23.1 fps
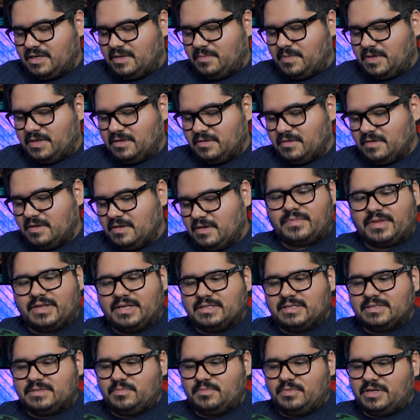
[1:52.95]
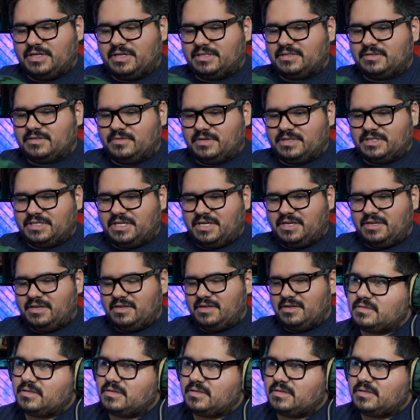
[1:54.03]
I mean, it's pretty squishy.